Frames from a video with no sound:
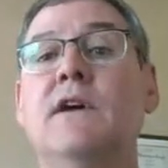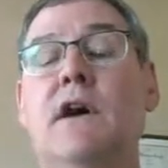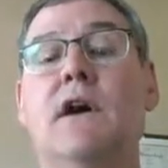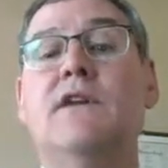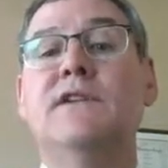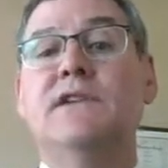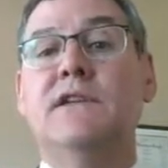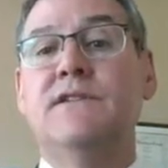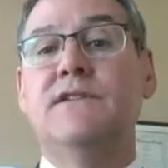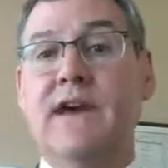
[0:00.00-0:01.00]
on the
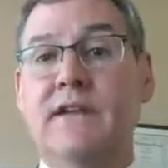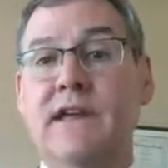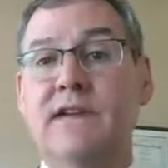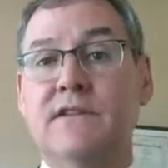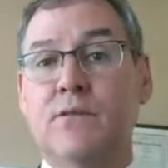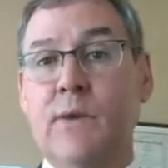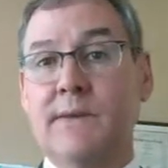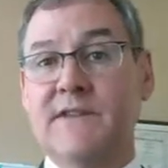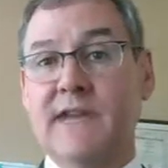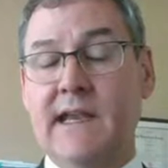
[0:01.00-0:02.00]
GEIST Foundation's
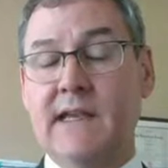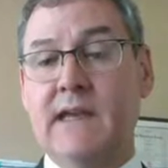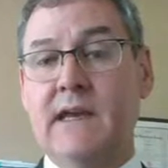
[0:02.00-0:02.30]
website.